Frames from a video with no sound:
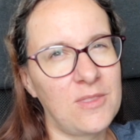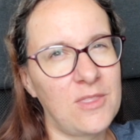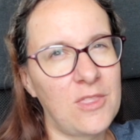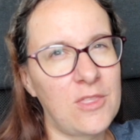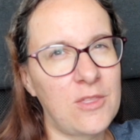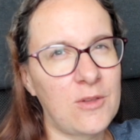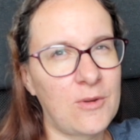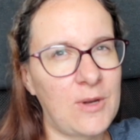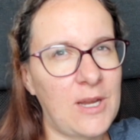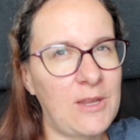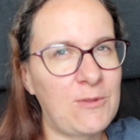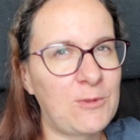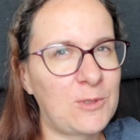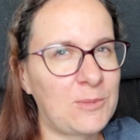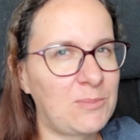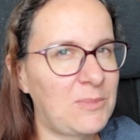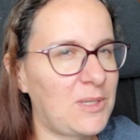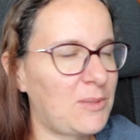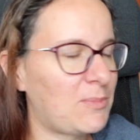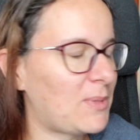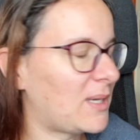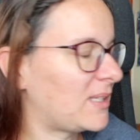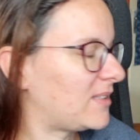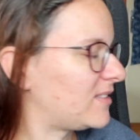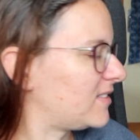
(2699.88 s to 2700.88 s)
3 would
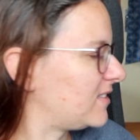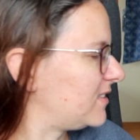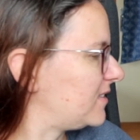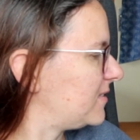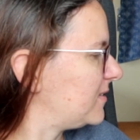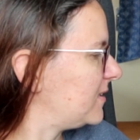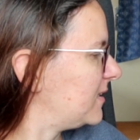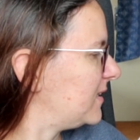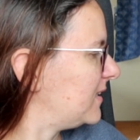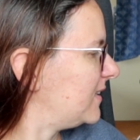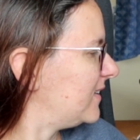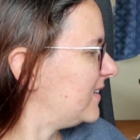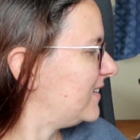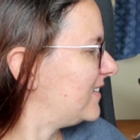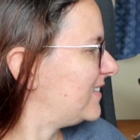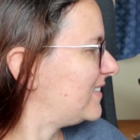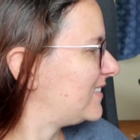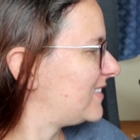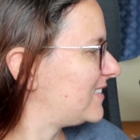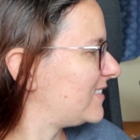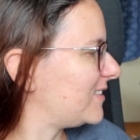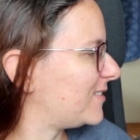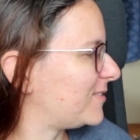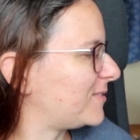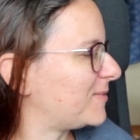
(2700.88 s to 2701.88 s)
be better.
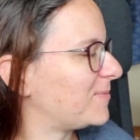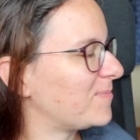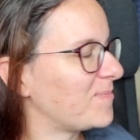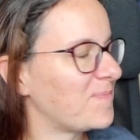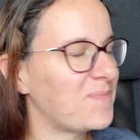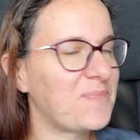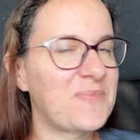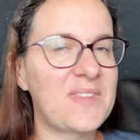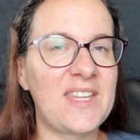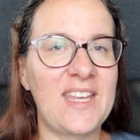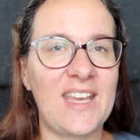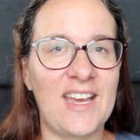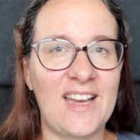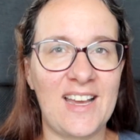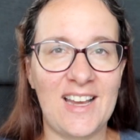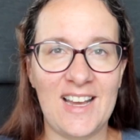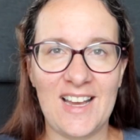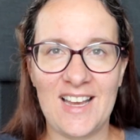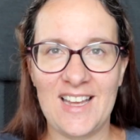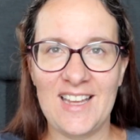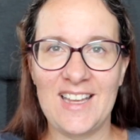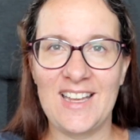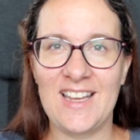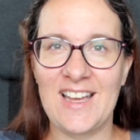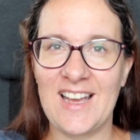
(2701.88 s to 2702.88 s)
So, yeah,
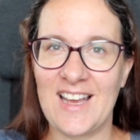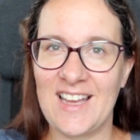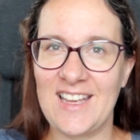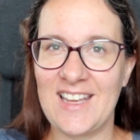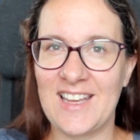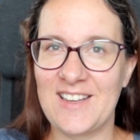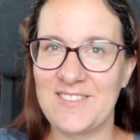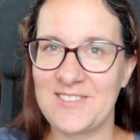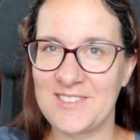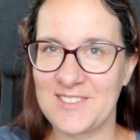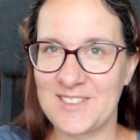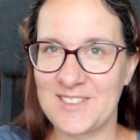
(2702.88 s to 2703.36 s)
I have